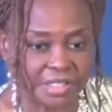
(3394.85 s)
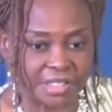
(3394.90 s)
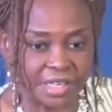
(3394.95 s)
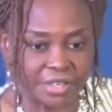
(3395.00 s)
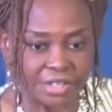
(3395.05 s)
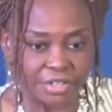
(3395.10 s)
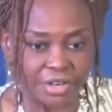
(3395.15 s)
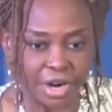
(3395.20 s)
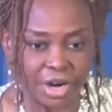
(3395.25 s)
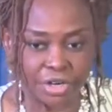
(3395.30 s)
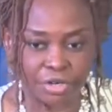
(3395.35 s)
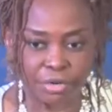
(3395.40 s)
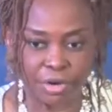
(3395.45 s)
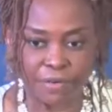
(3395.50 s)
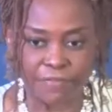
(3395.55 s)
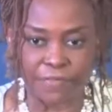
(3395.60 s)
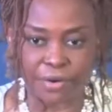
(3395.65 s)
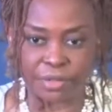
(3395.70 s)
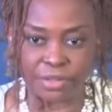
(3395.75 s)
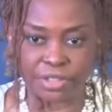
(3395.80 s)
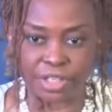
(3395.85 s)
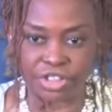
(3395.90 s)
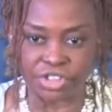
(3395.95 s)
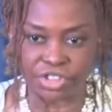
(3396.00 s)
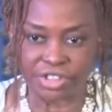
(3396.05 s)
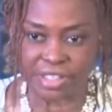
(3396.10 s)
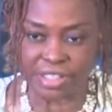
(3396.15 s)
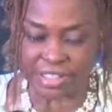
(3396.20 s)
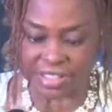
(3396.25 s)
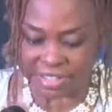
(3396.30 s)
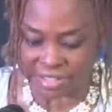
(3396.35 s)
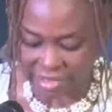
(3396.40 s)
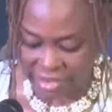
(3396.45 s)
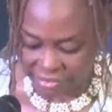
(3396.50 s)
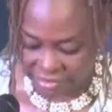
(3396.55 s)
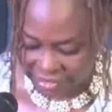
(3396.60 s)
So the Yar'Adua Foundation has done